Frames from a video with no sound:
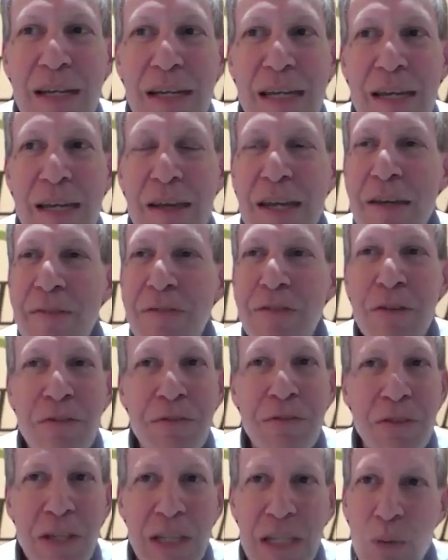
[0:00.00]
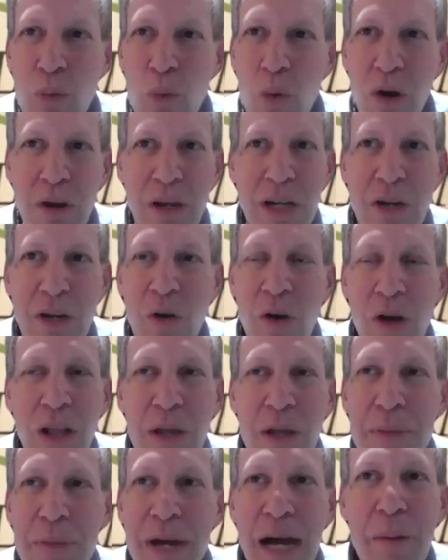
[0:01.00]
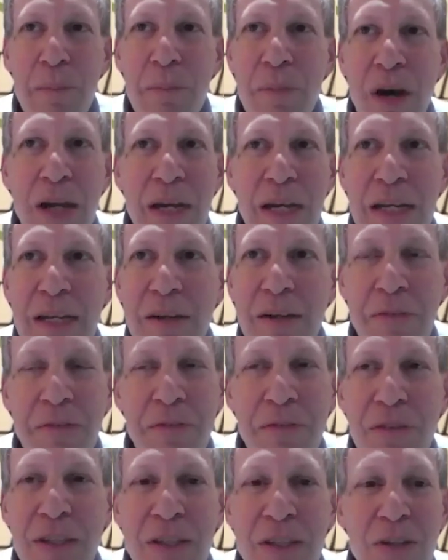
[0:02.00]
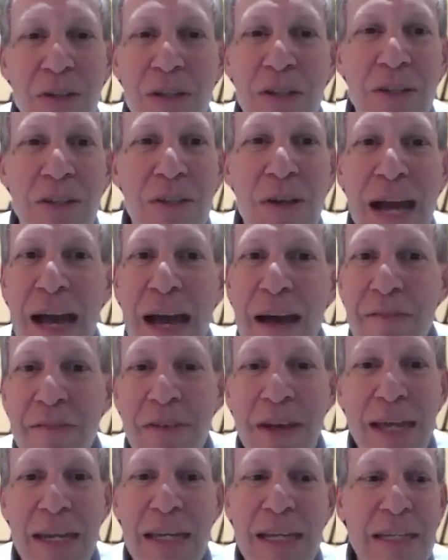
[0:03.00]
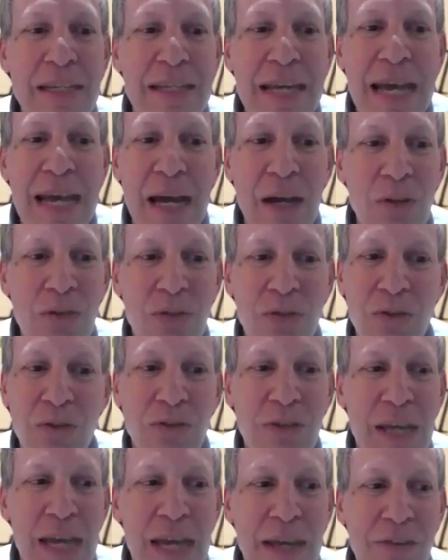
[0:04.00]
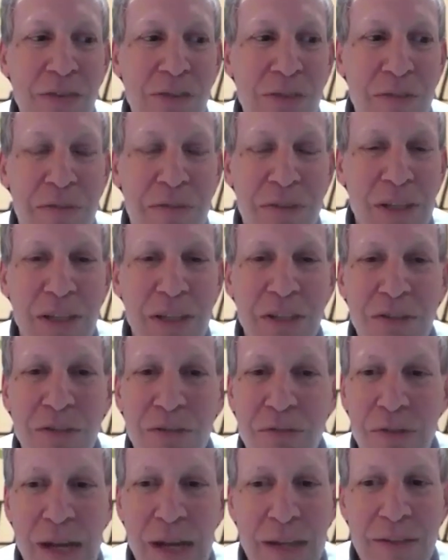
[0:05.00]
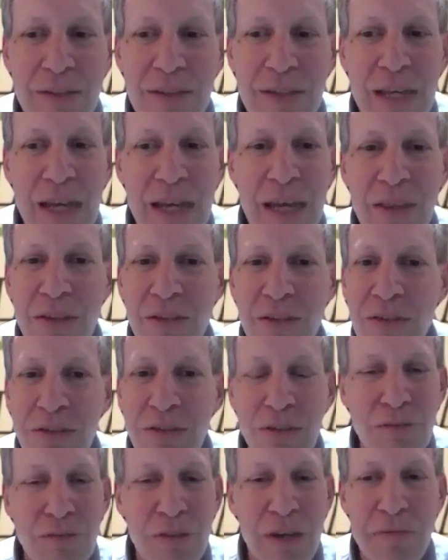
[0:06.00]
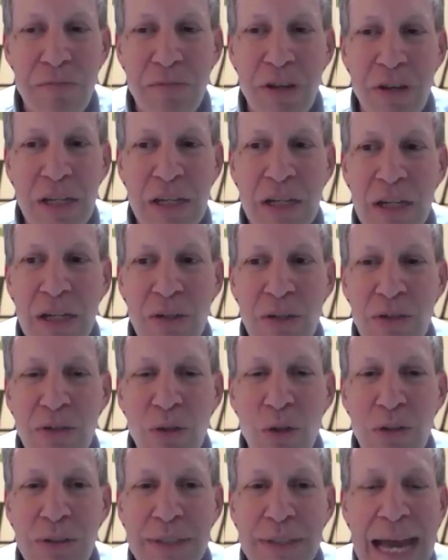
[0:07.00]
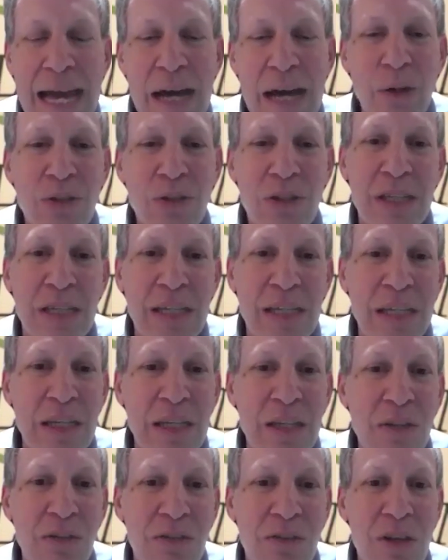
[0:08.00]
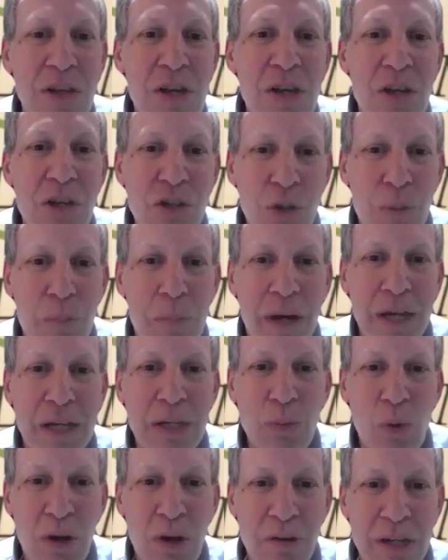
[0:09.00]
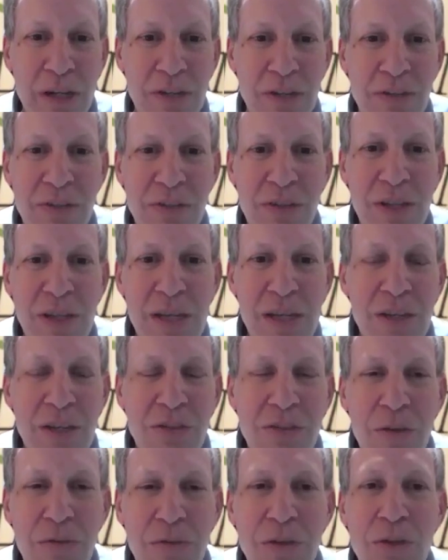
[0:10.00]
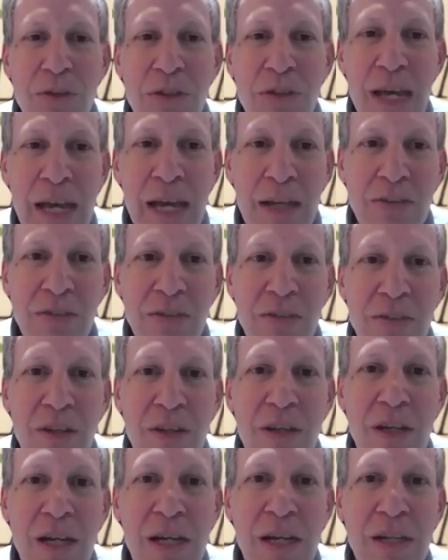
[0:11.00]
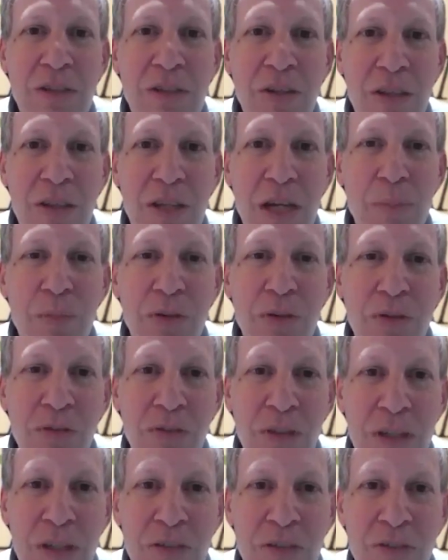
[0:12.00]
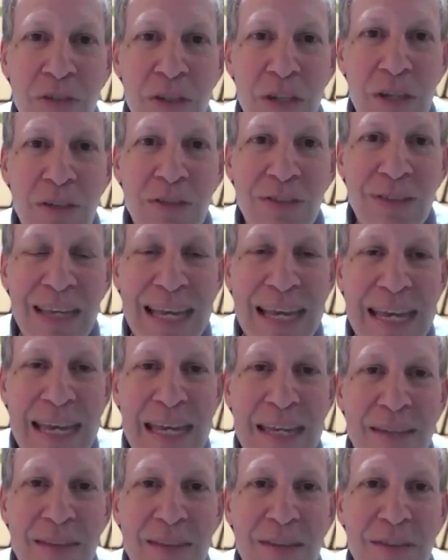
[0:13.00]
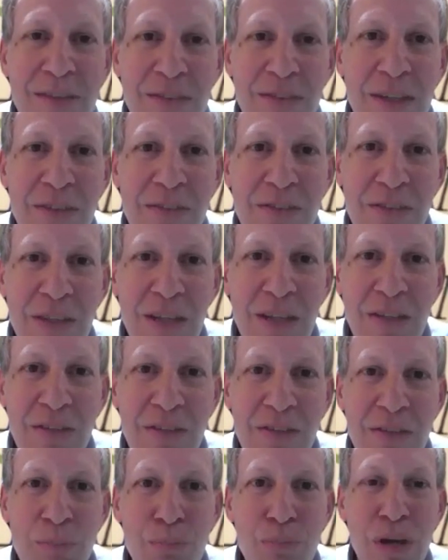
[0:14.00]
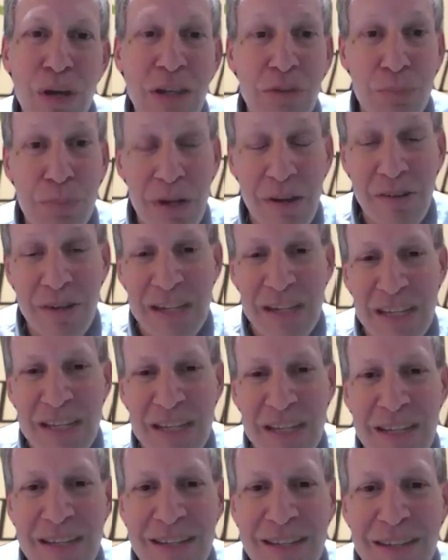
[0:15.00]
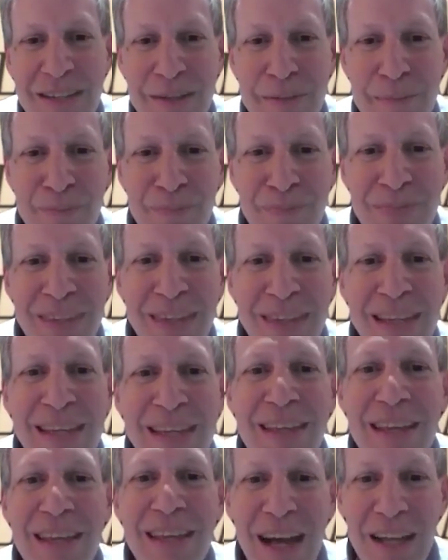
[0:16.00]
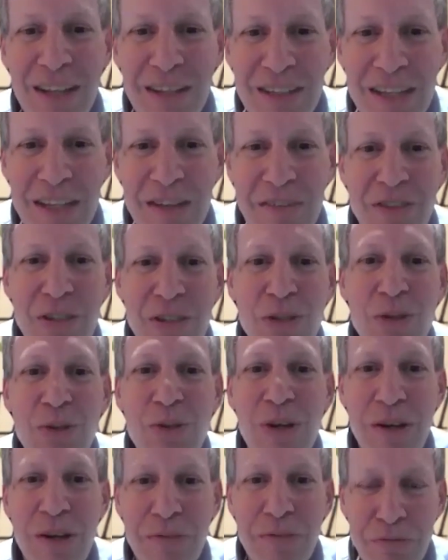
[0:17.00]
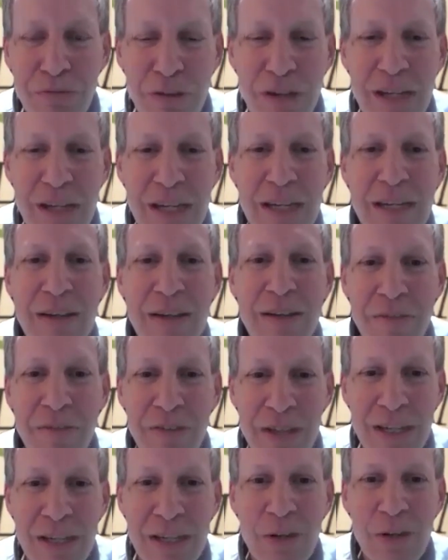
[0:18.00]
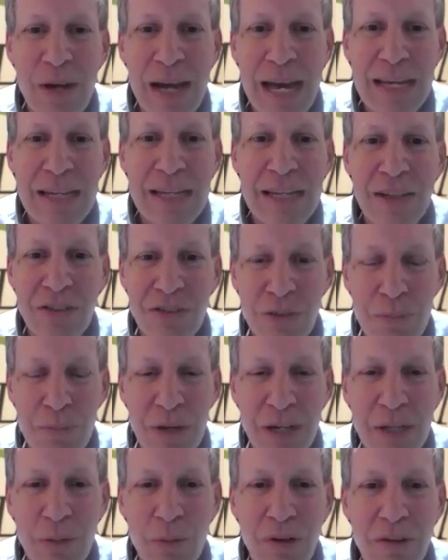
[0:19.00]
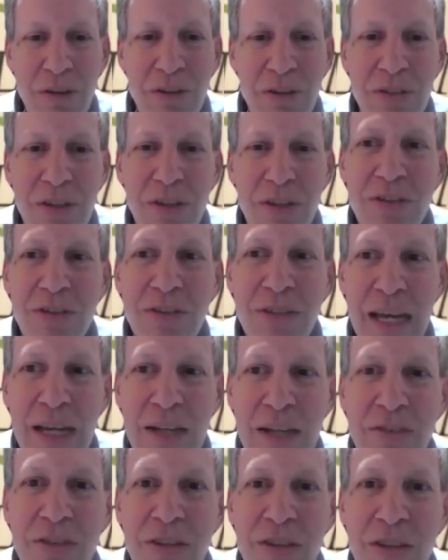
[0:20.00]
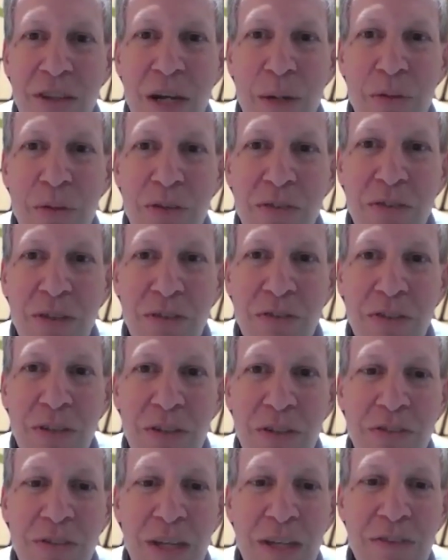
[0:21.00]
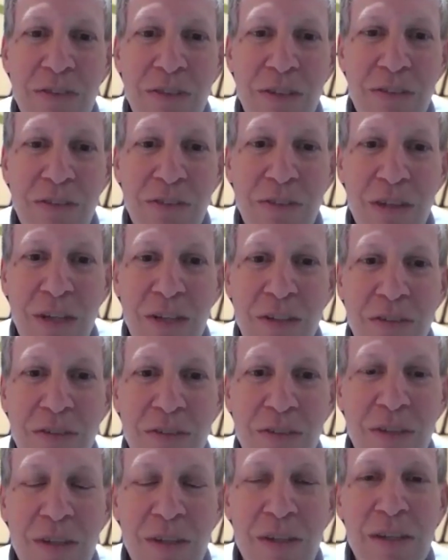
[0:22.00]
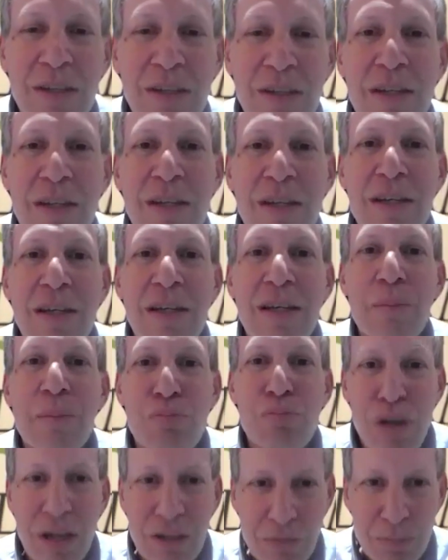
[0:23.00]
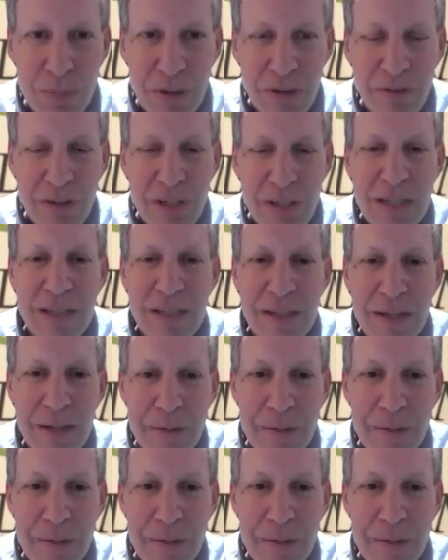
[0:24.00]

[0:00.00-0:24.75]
if you're feeling worried at all about money, you have any doubts or scarcity feelings throughout the day, this is a great video. It's called How to Ease Your Money Worries. So if you text to the number 66866 prosperity, I'll give you a free video, how to ease your money worries. So it's text to the number 66866 prosperity.